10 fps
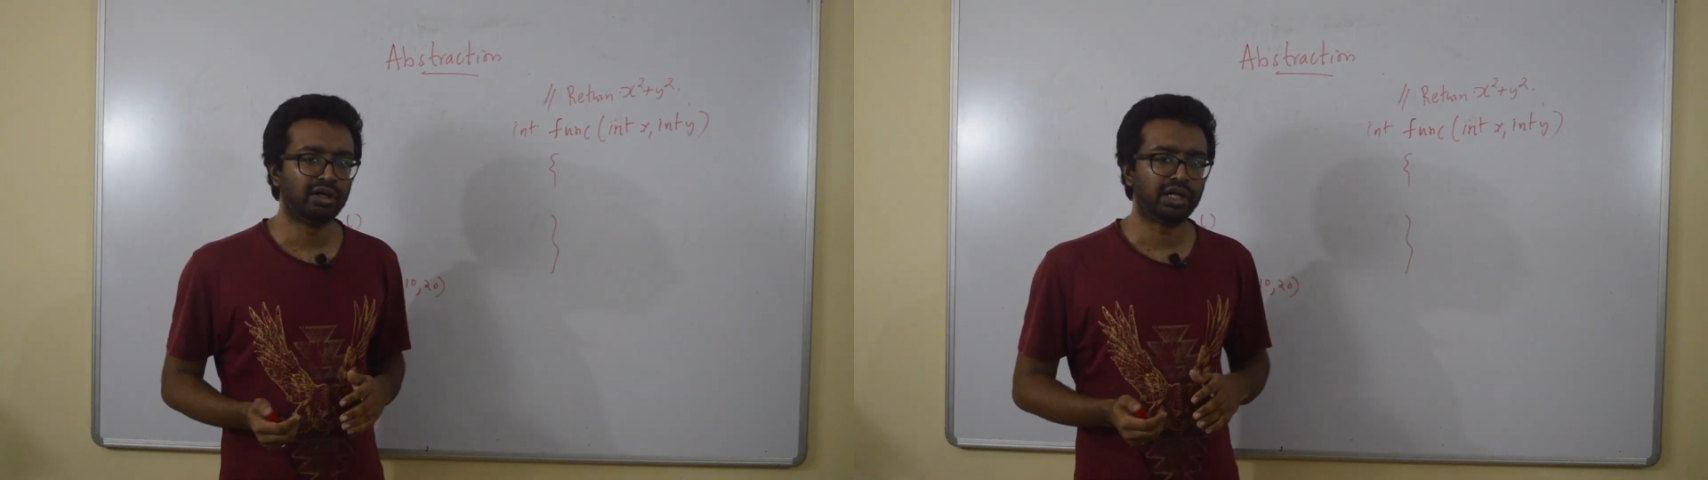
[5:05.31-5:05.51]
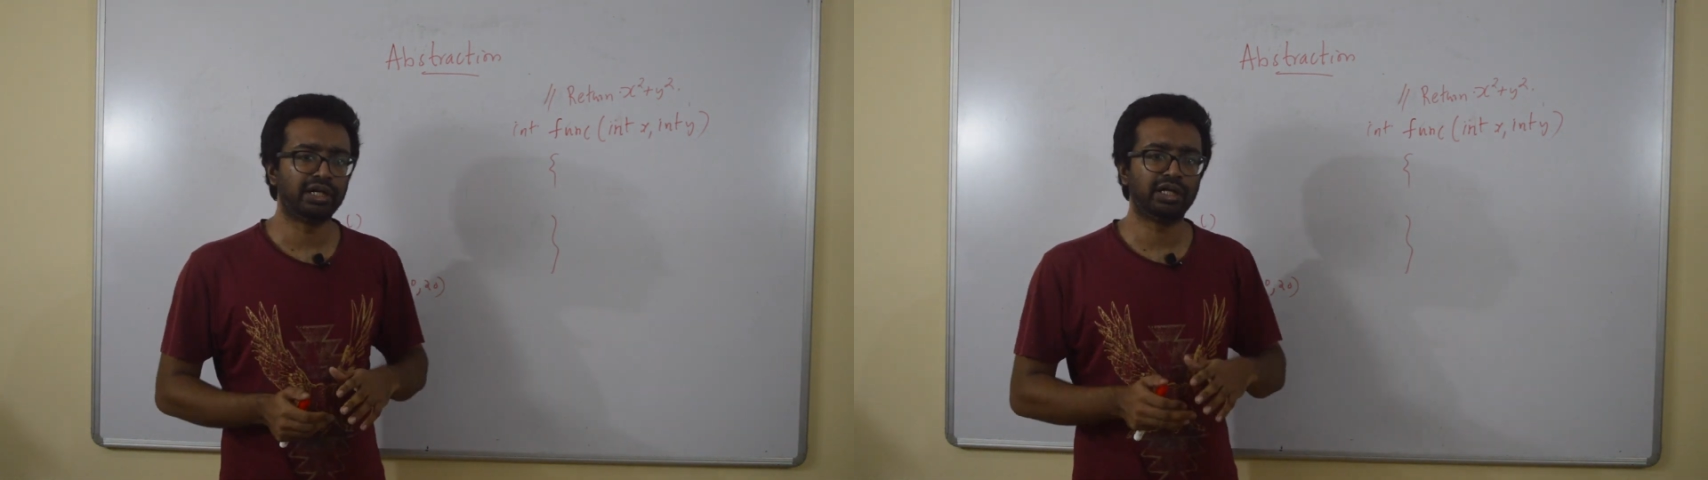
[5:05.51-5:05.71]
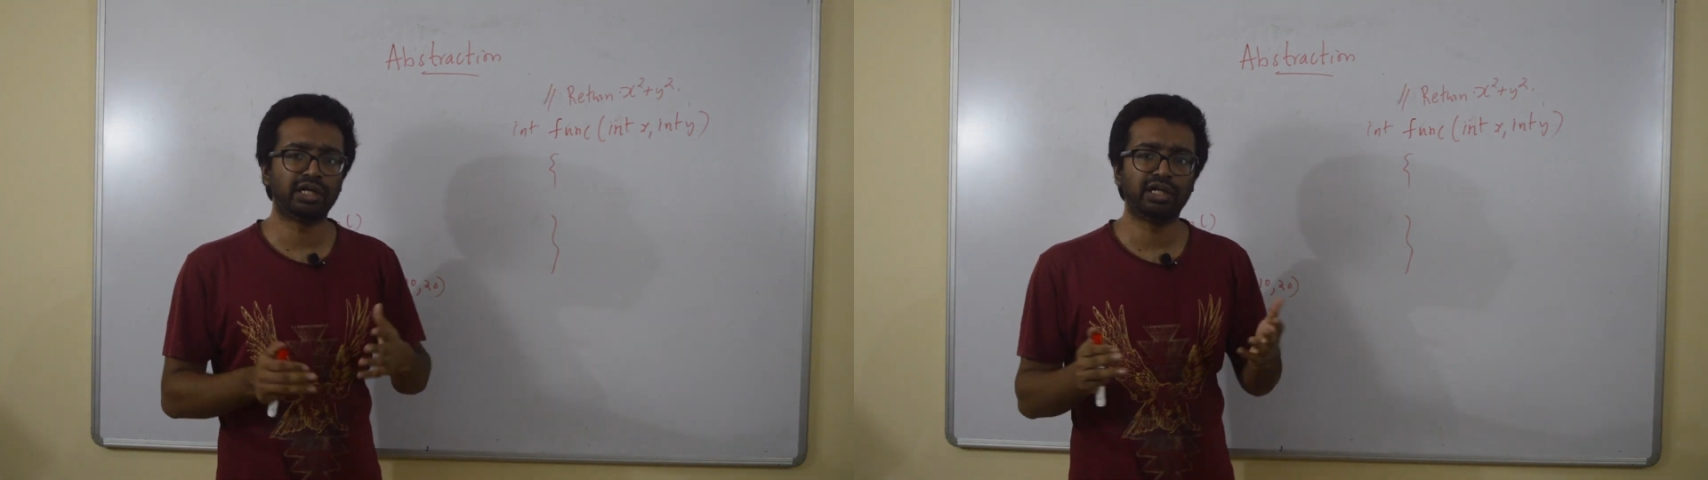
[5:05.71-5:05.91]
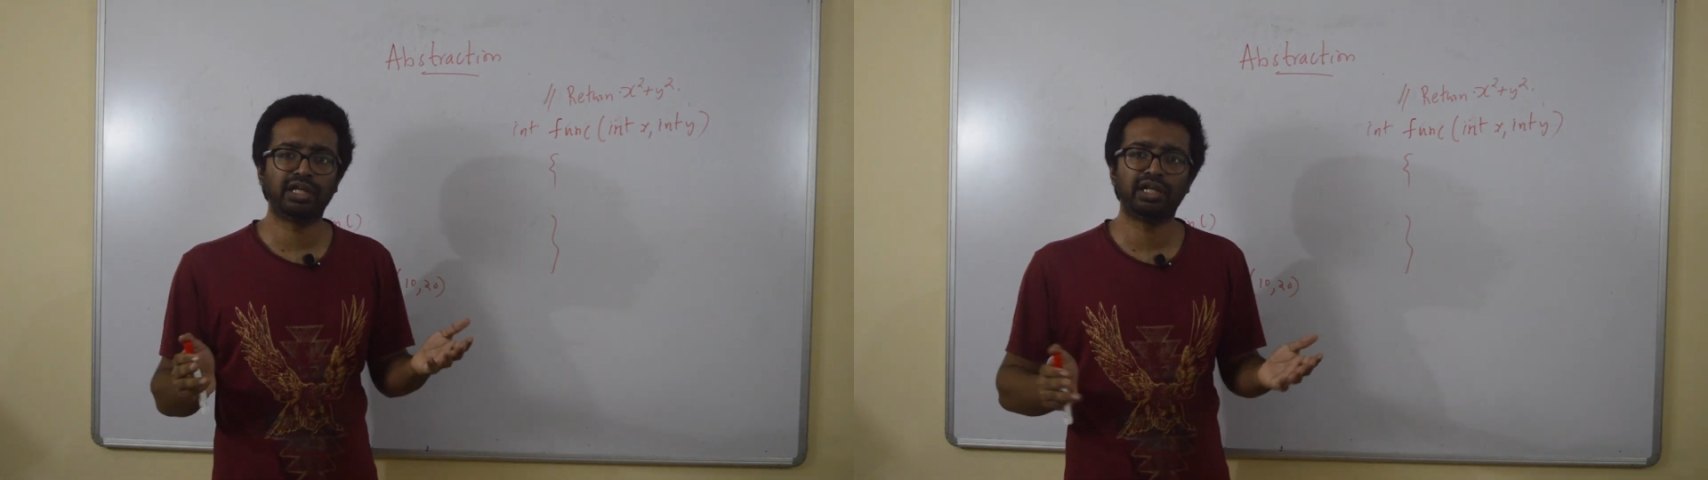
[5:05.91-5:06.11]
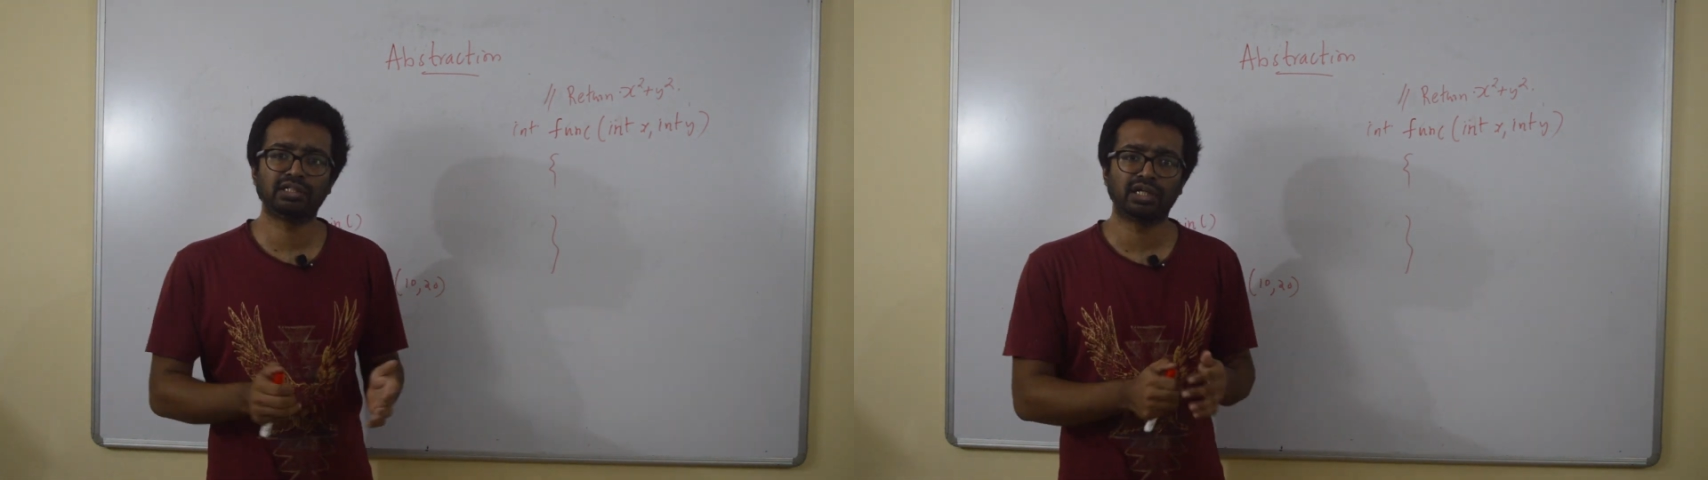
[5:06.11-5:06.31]
and
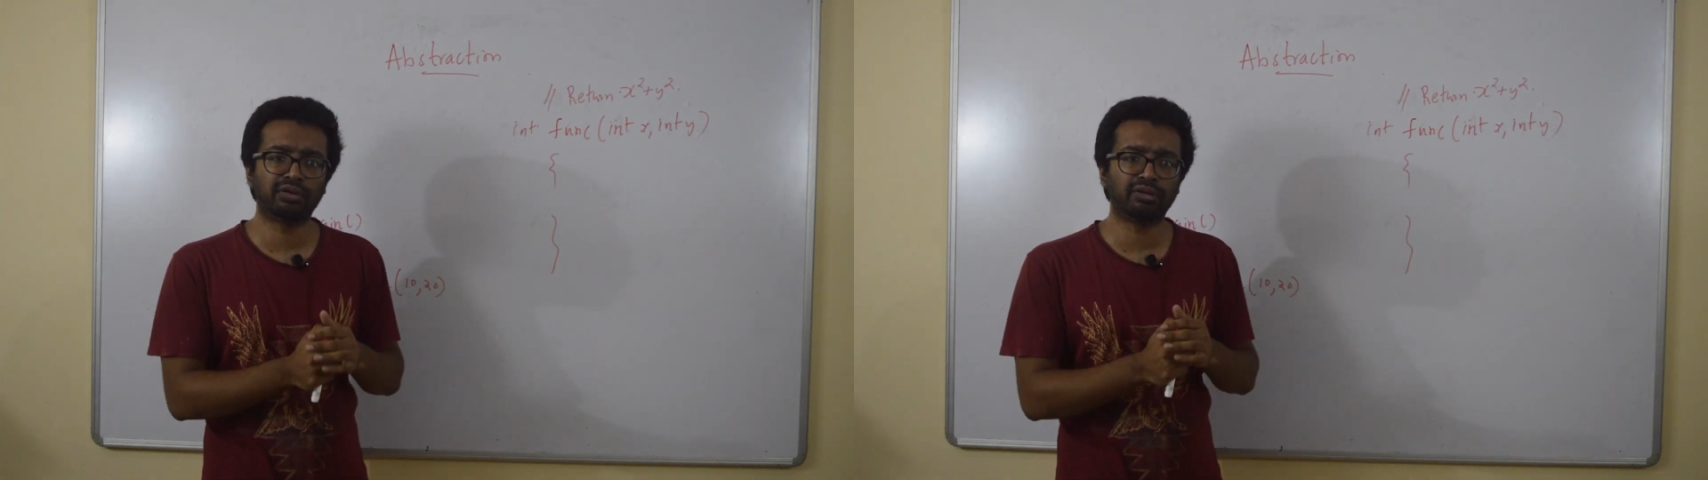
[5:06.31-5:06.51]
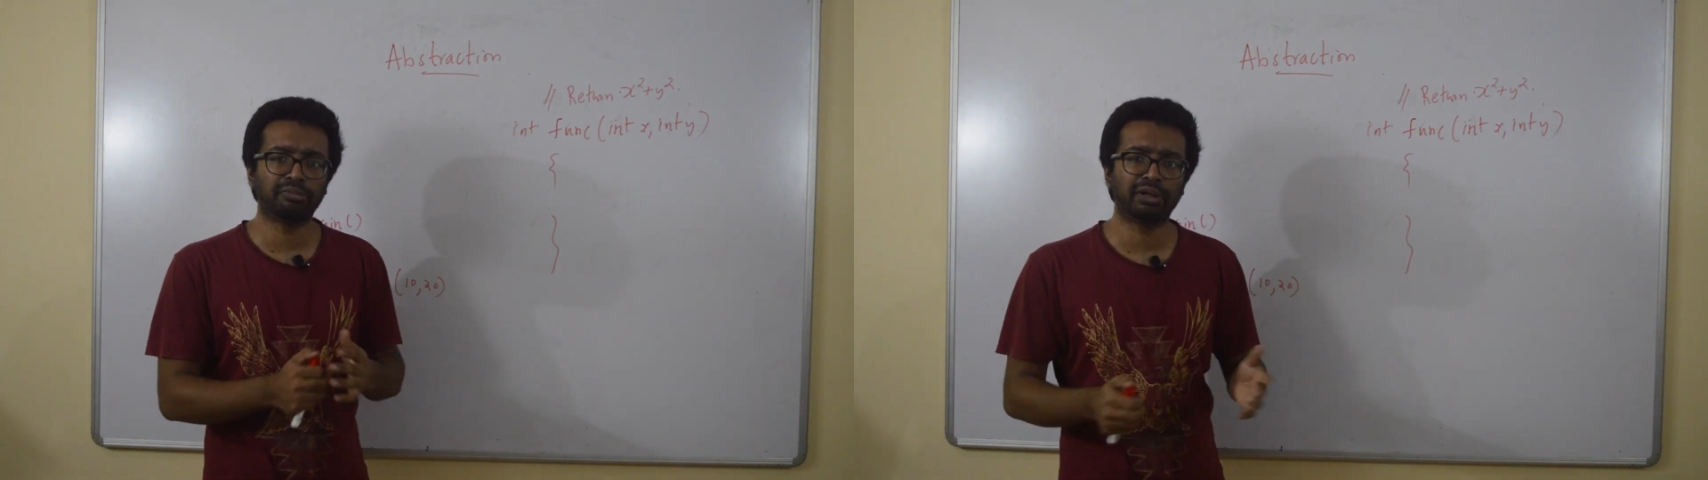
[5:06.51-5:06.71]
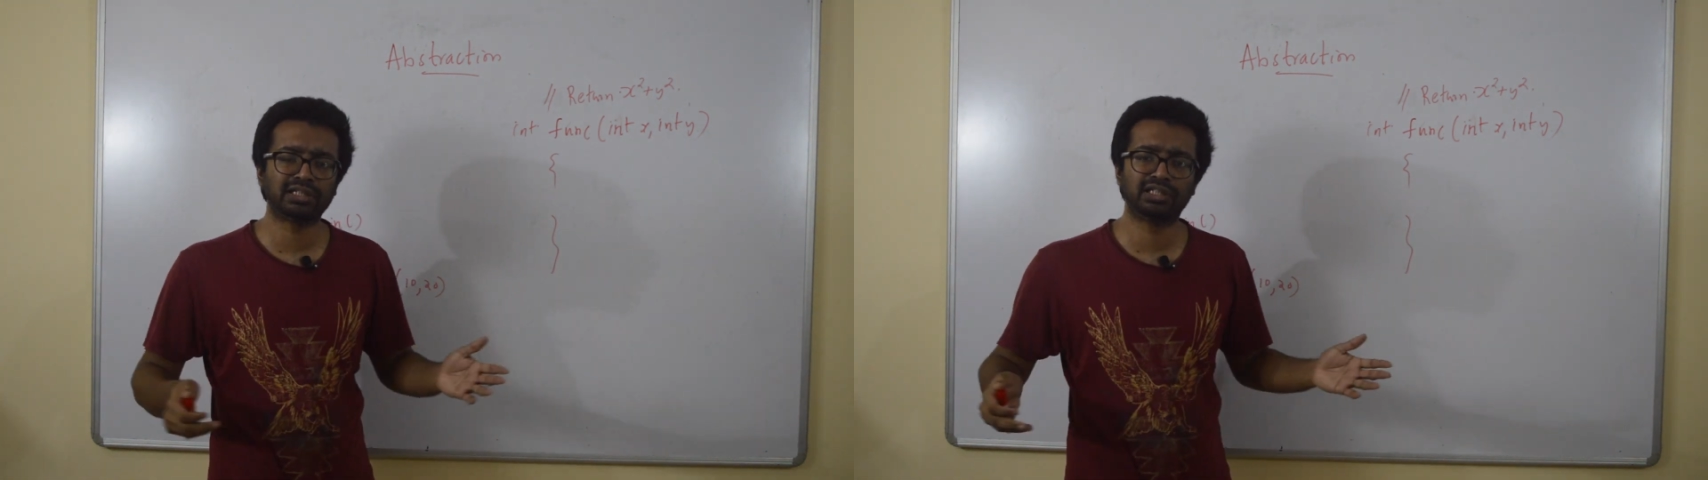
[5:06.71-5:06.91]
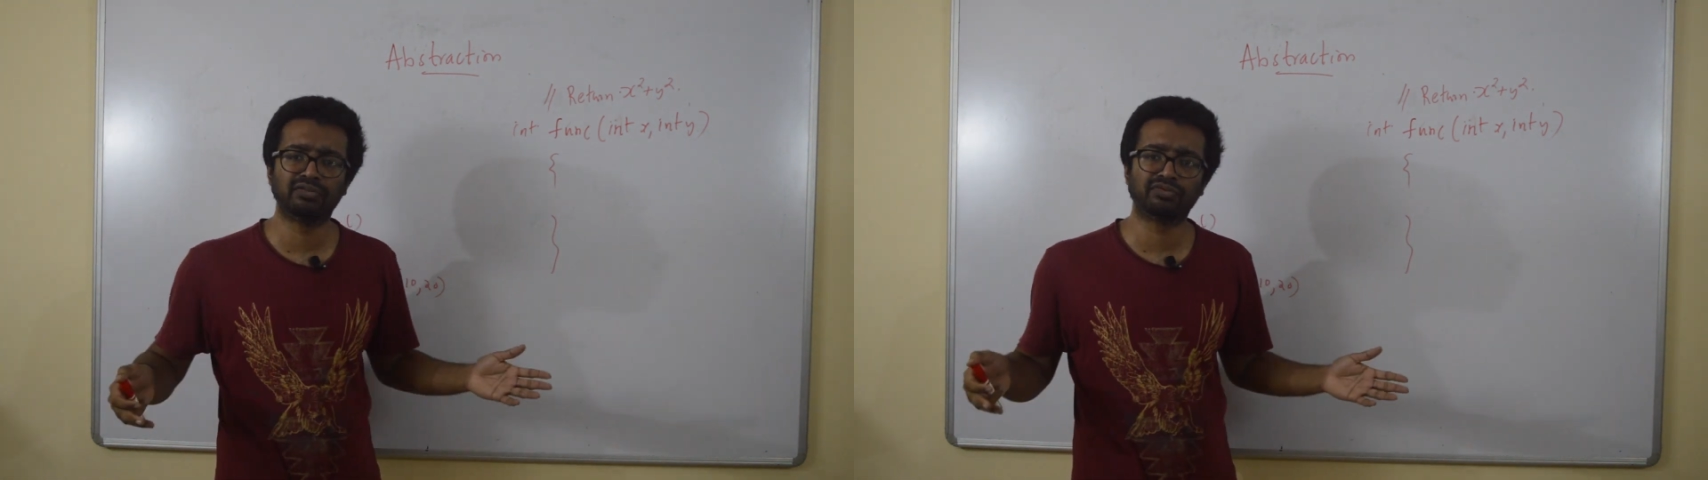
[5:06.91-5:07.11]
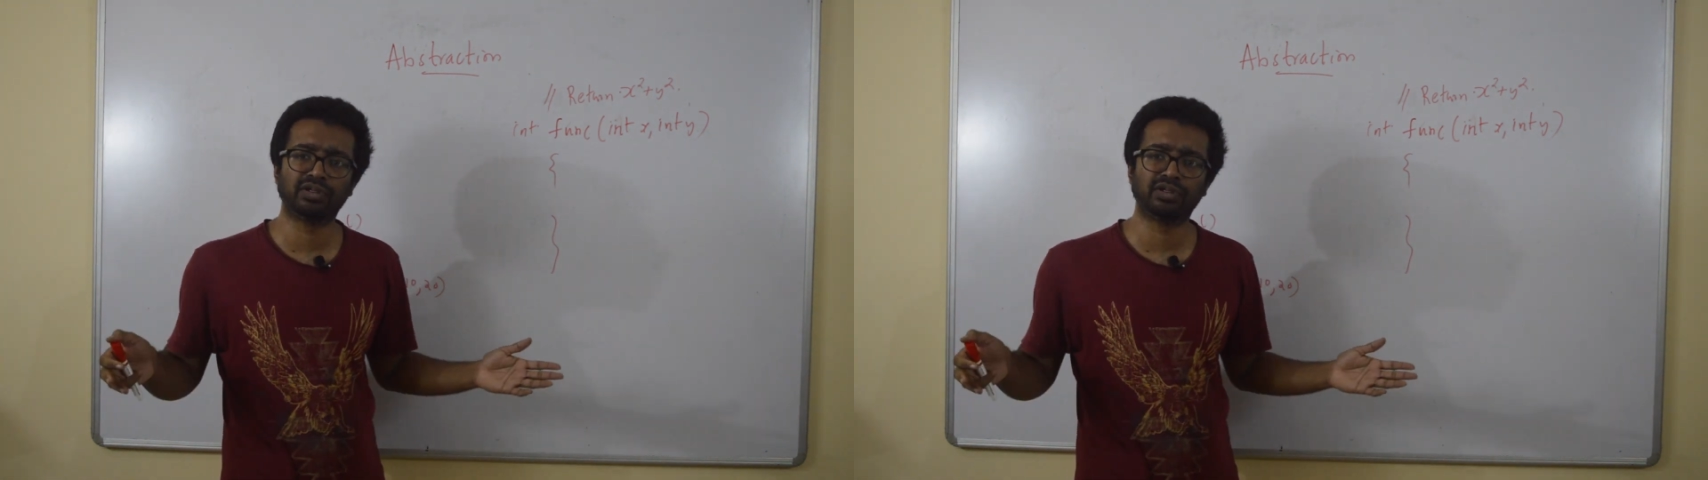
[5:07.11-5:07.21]
DNAs are massive